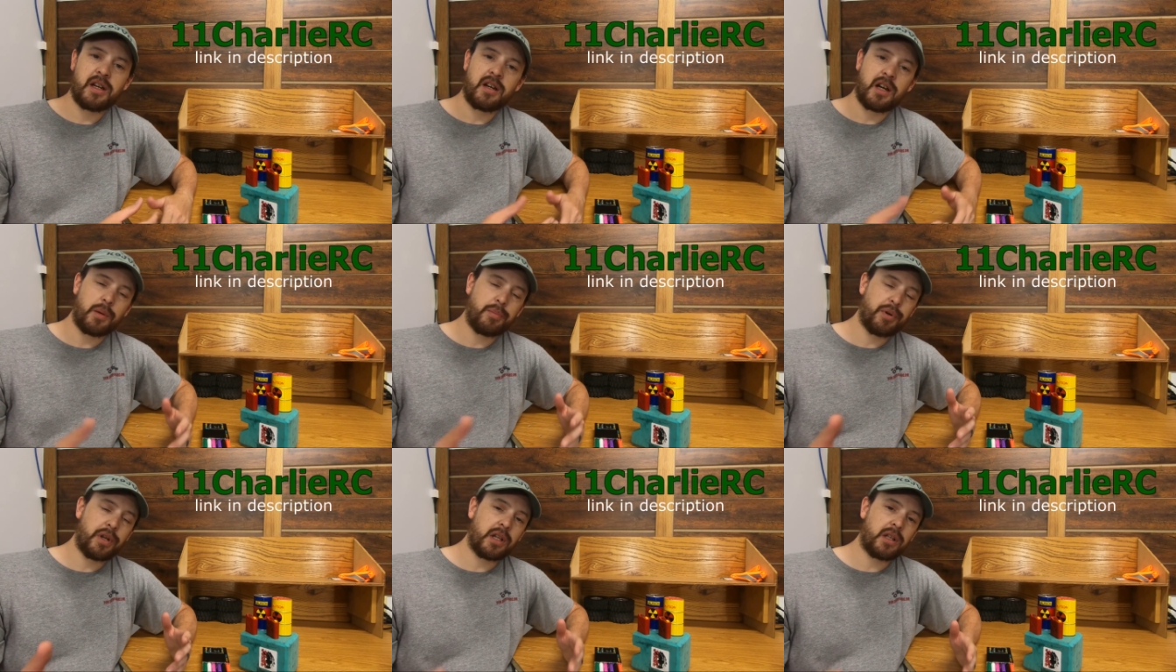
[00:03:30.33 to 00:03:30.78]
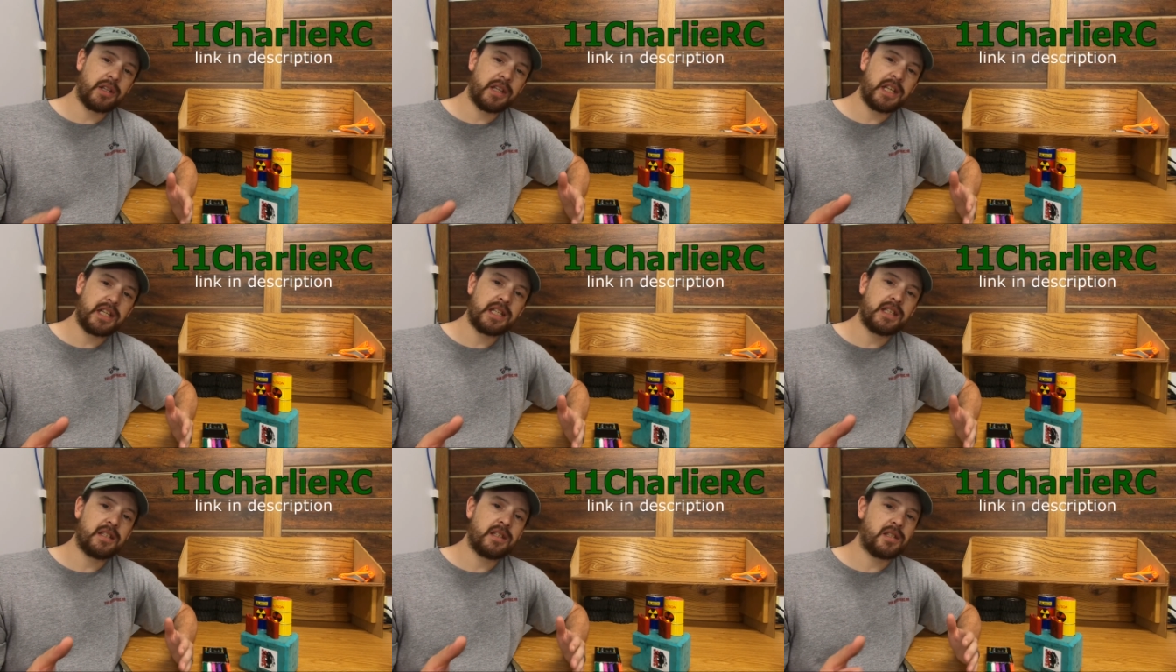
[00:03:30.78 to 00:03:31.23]
I'll put a
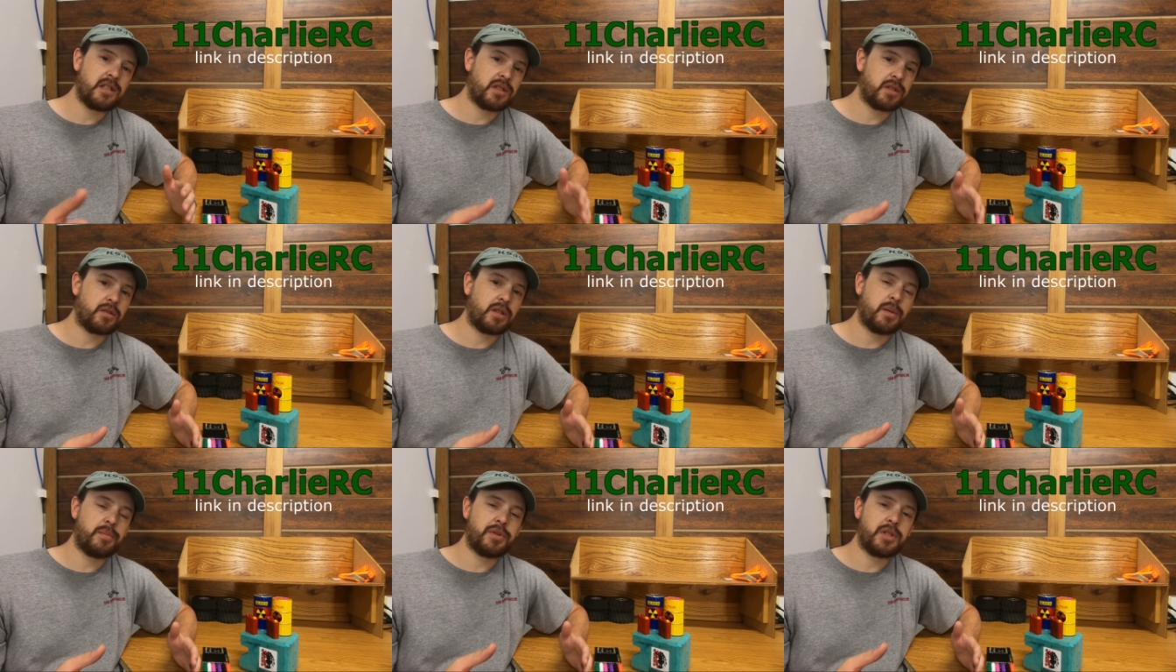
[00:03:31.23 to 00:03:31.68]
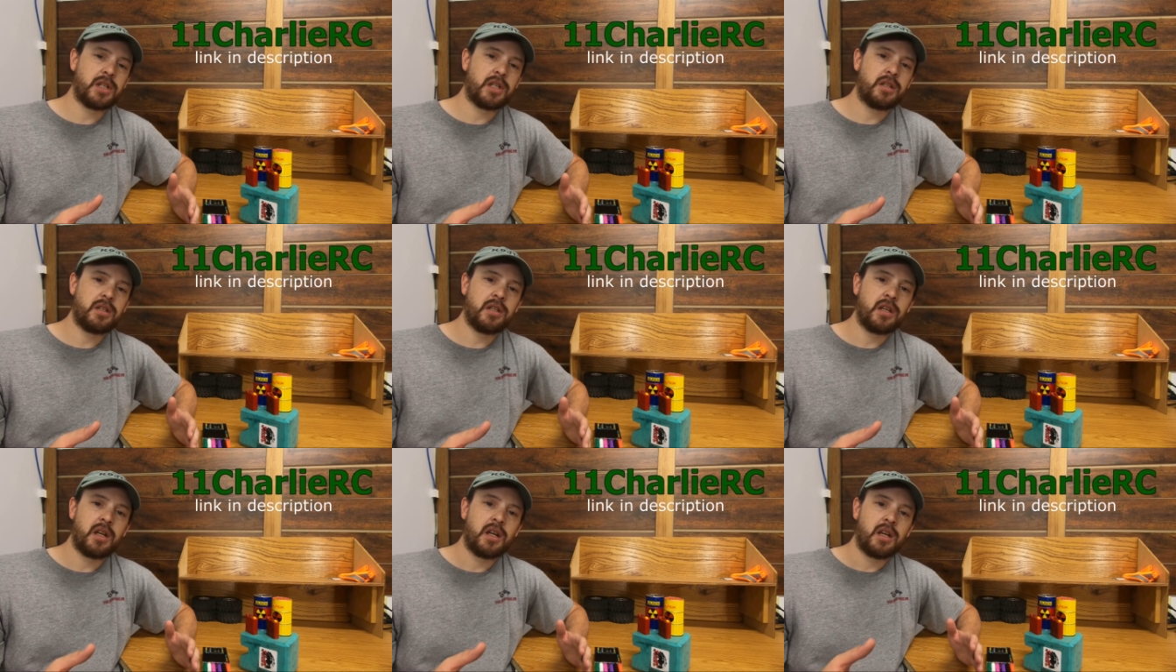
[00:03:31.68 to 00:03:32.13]
link in the
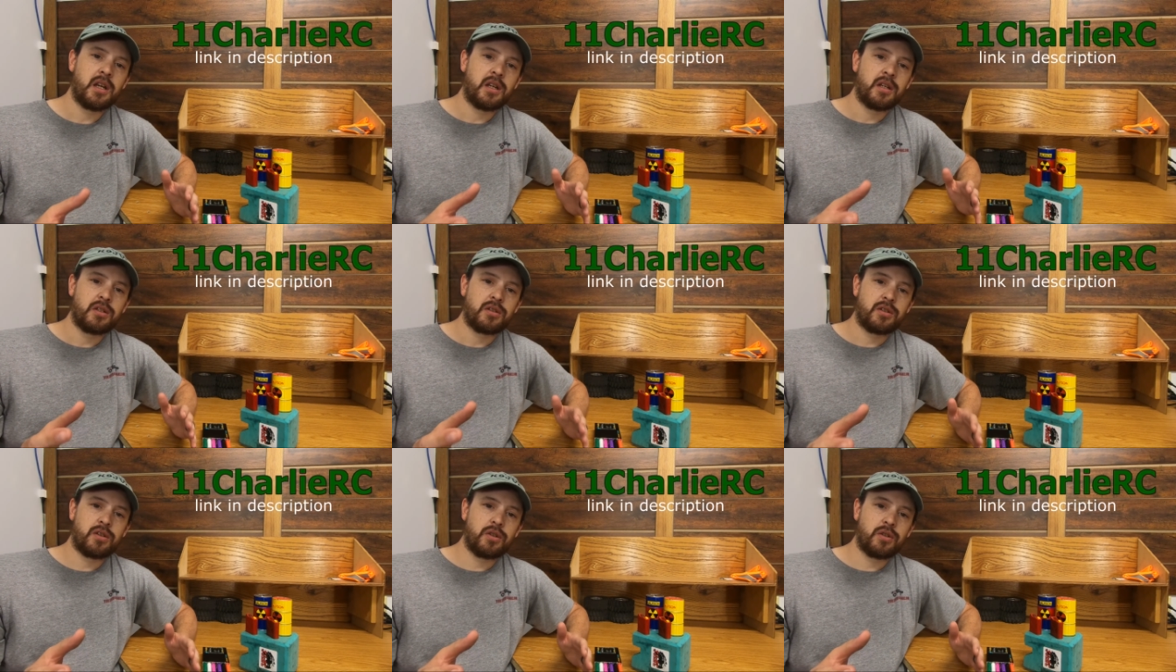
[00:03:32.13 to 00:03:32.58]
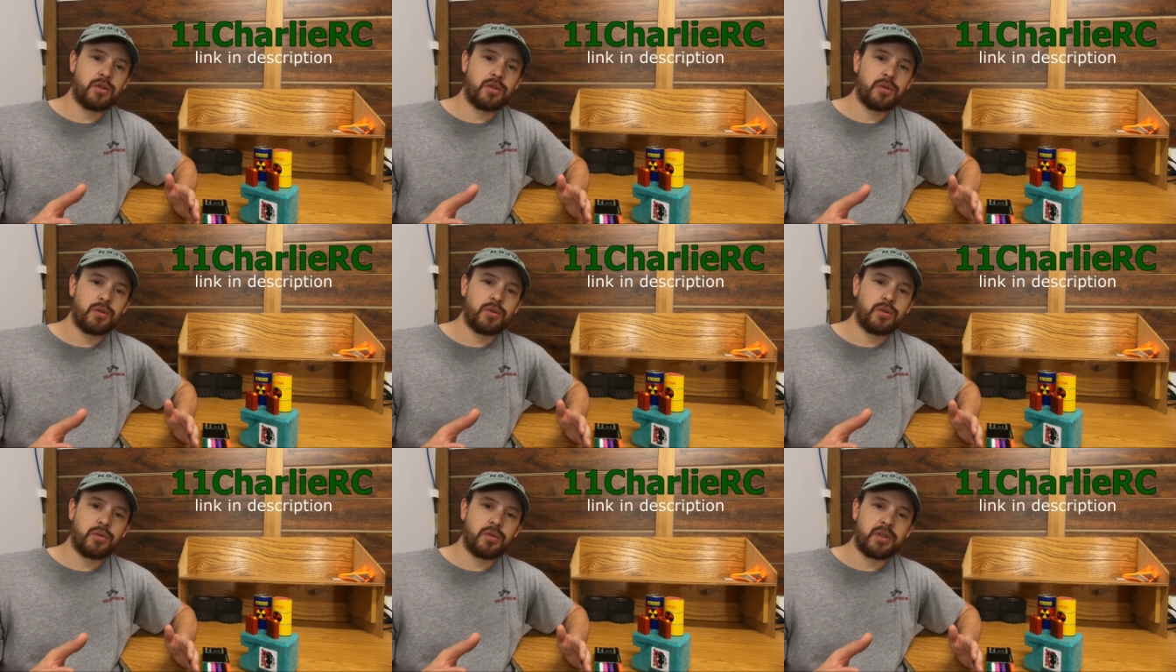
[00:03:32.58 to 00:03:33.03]
description
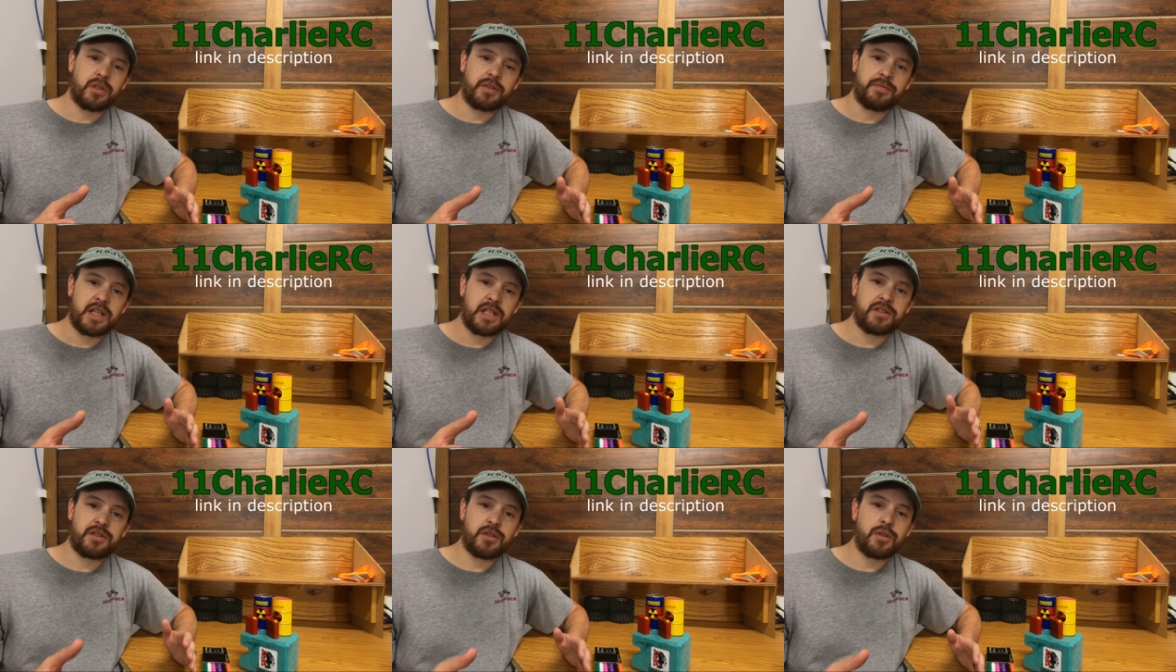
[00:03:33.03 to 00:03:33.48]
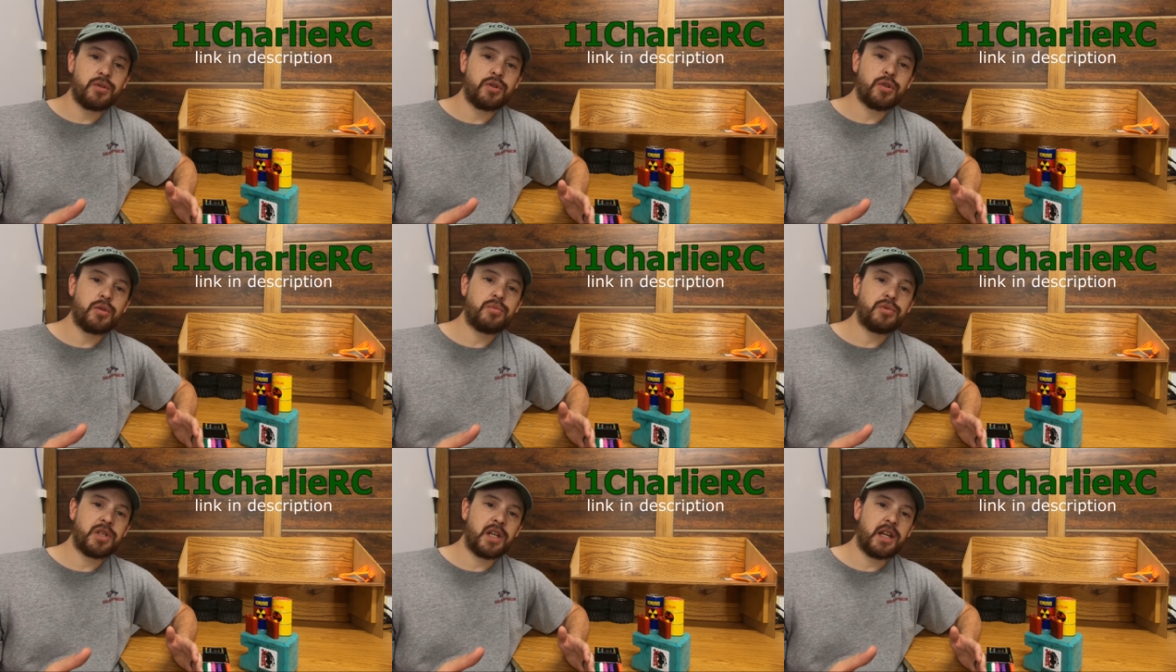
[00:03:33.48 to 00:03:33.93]
to his
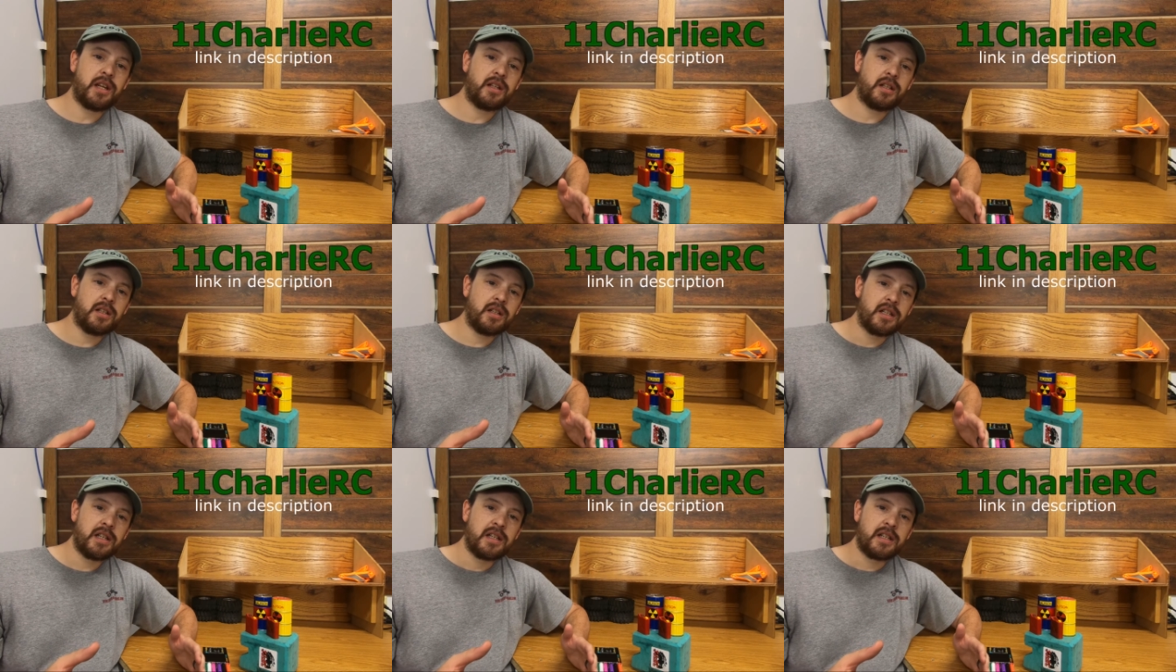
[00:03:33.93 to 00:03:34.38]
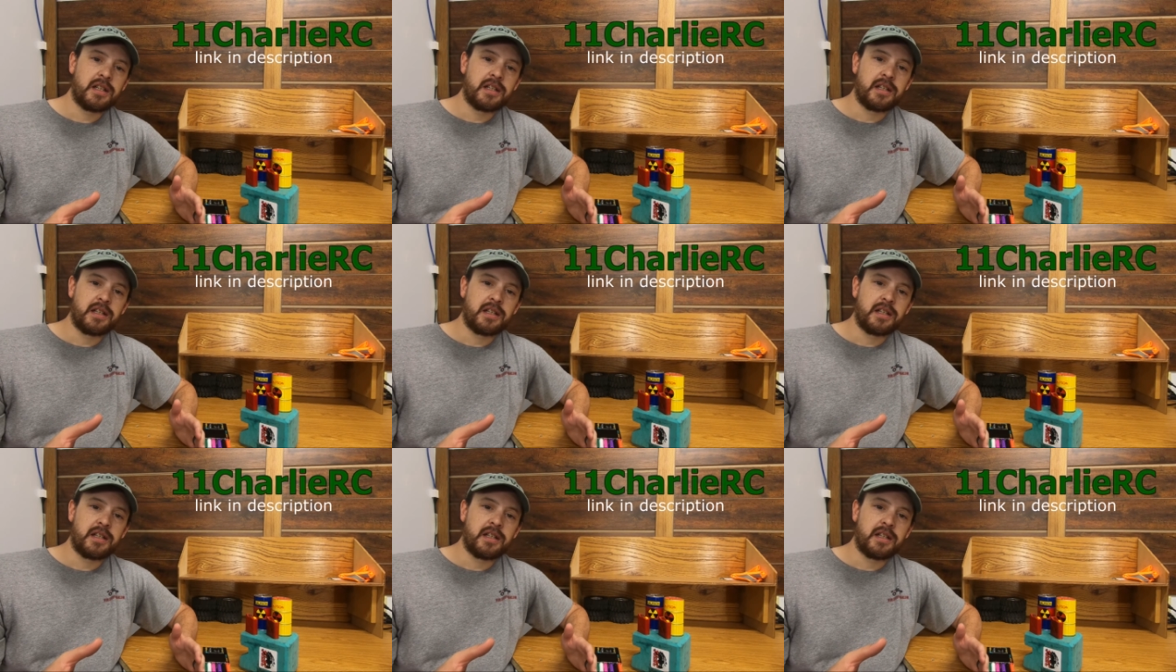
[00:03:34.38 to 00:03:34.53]
YouTube channel.